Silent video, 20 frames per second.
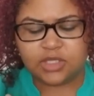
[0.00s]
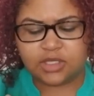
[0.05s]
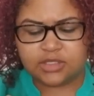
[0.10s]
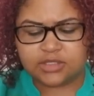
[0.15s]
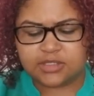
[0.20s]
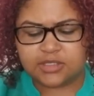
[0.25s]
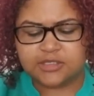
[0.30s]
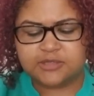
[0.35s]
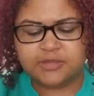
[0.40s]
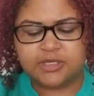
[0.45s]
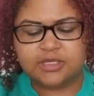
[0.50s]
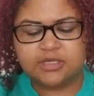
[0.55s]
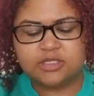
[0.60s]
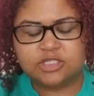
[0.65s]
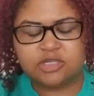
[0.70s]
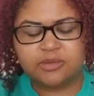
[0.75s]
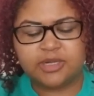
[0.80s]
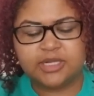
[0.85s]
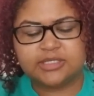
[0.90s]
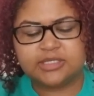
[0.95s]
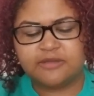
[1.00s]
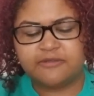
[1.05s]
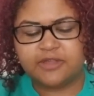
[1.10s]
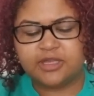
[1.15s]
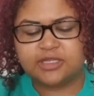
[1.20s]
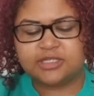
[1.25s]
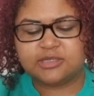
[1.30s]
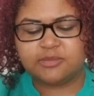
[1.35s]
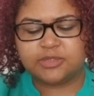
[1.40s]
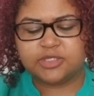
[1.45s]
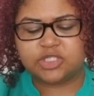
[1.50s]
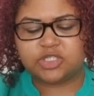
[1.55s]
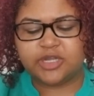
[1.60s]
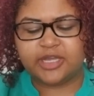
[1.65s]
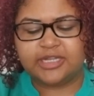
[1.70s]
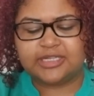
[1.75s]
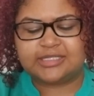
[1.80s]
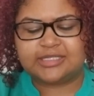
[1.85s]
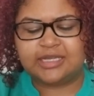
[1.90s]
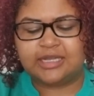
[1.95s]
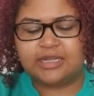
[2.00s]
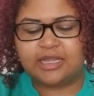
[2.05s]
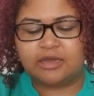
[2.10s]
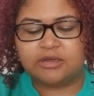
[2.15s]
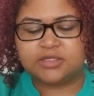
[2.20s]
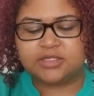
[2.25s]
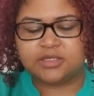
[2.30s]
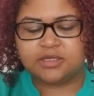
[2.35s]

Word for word: excuse me, Gemini's. I feel like someone's trying to stand out